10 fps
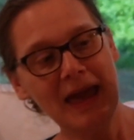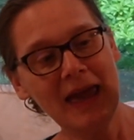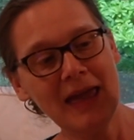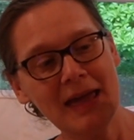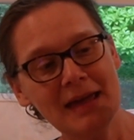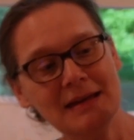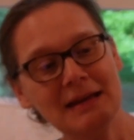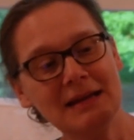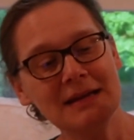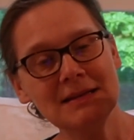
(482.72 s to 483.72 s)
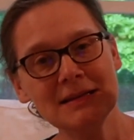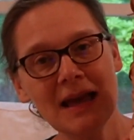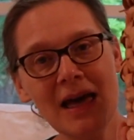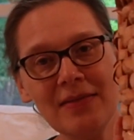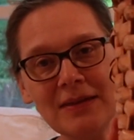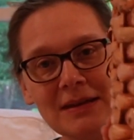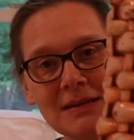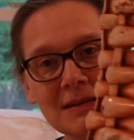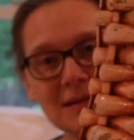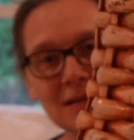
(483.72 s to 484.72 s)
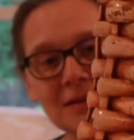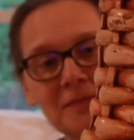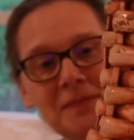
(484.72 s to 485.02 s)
And it's got this